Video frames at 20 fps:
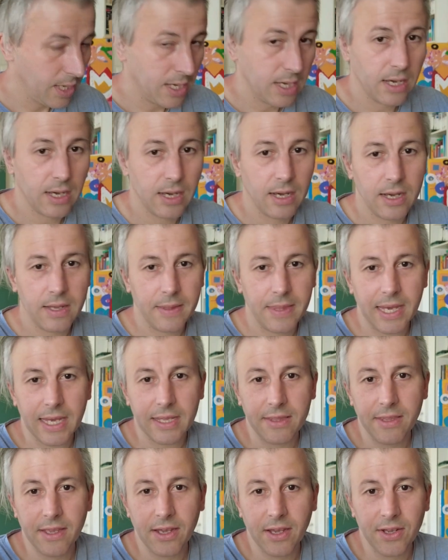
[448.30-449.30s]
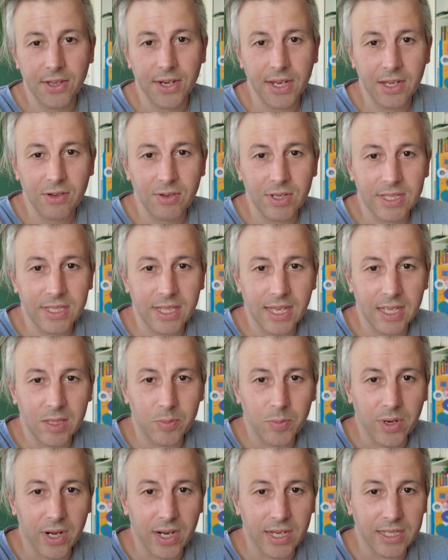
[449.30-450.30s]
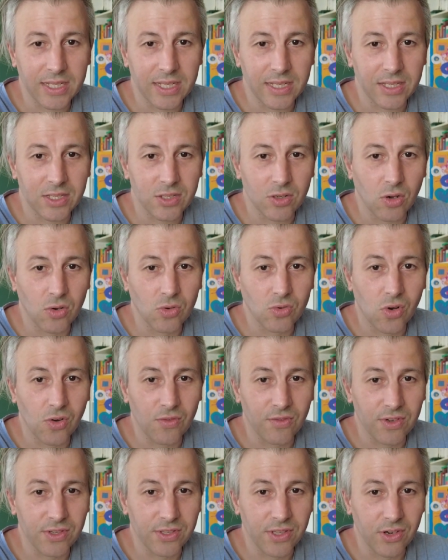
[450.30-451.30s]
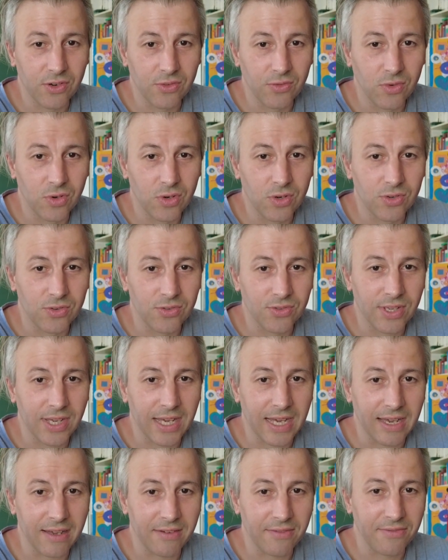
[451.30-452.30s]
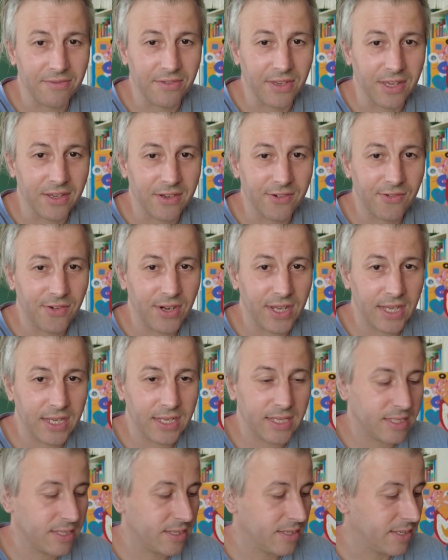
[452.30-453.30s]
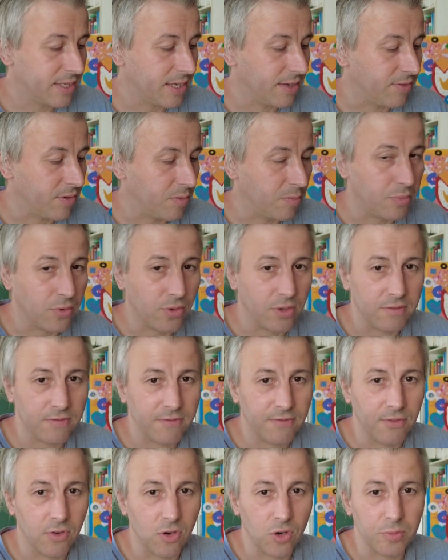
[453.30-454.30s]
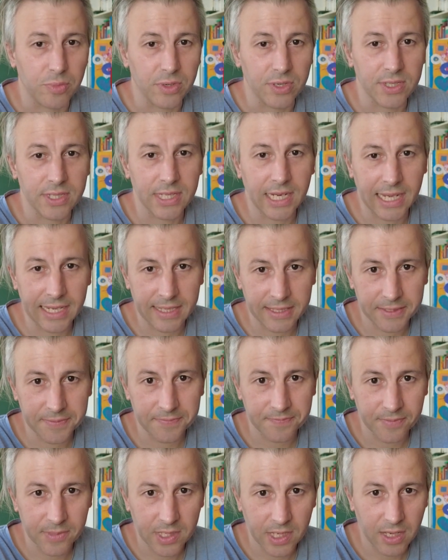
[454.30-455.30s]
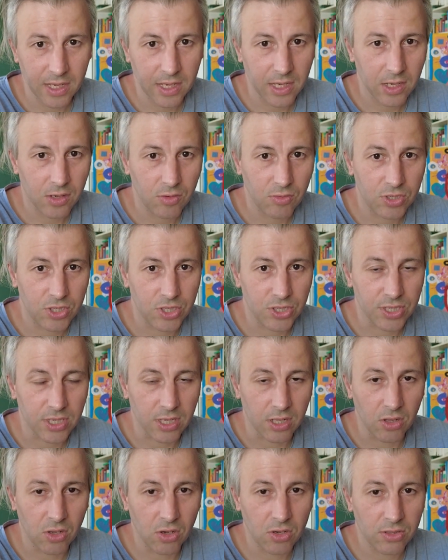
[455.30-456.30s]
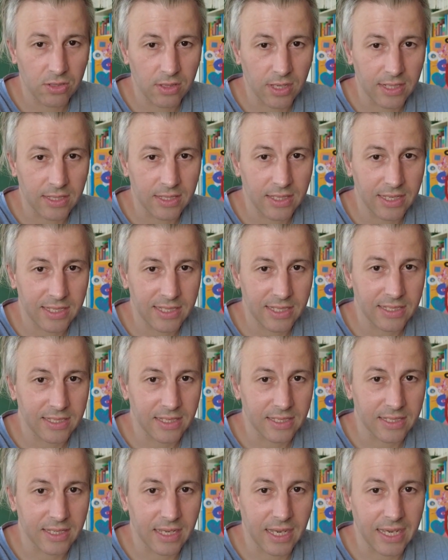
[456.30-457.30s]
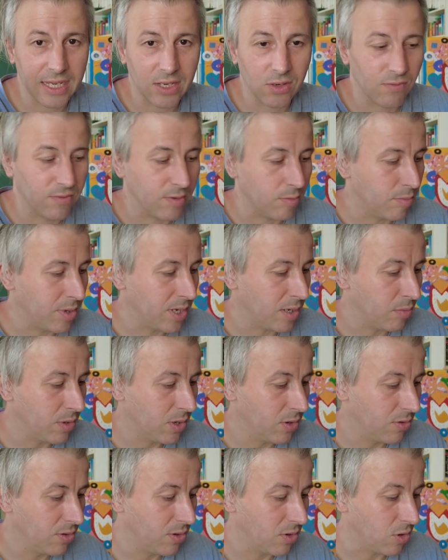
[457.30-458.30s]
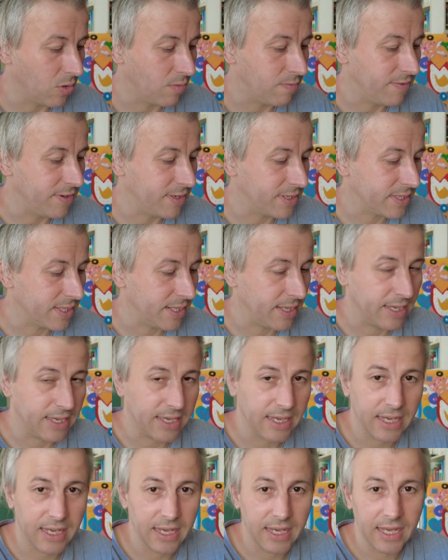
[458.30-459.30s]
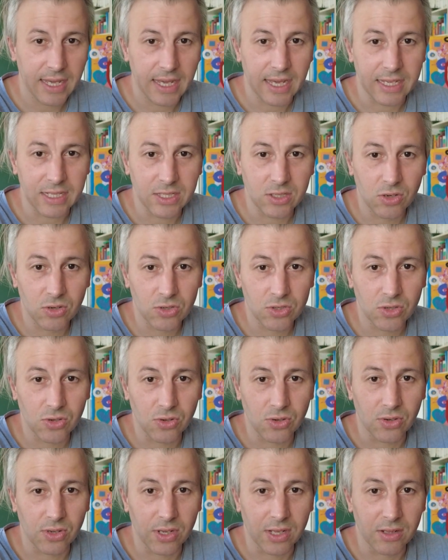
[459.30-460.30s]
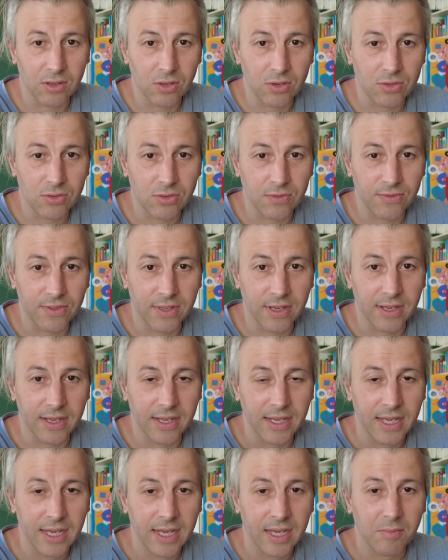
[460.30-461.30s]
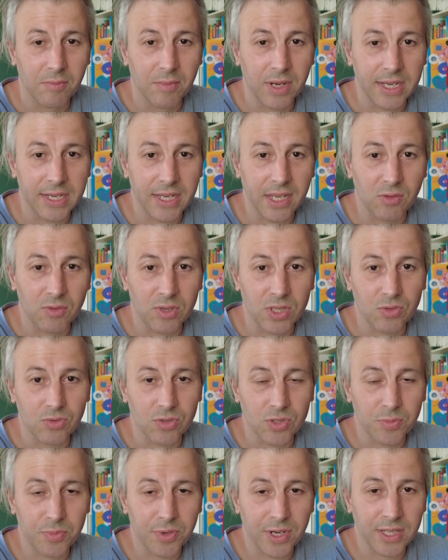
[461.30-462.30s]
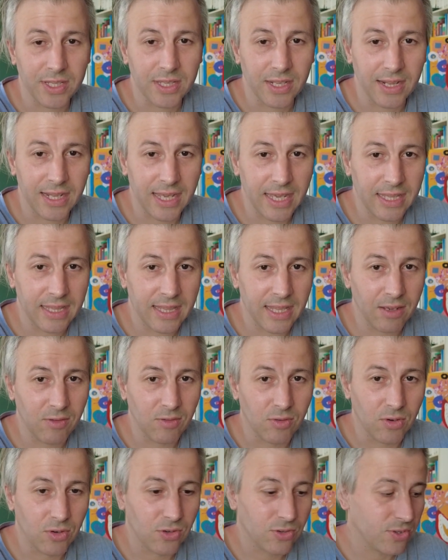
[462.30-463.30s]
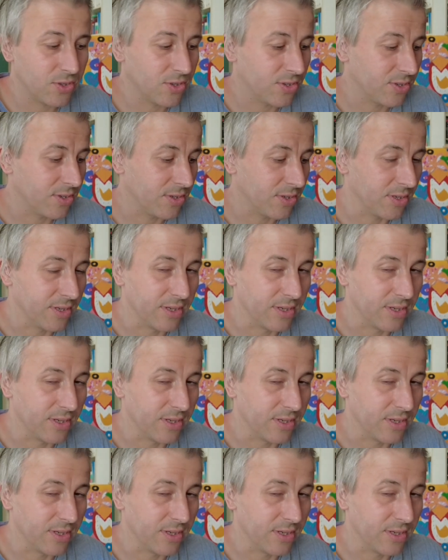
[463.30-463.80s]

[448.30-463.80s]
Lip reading: out. That the real estate prices all over the world have increased 7.4%, which is a lot, and this is a sign of a bubble, obviously. And also a lot of the money which was printed lately was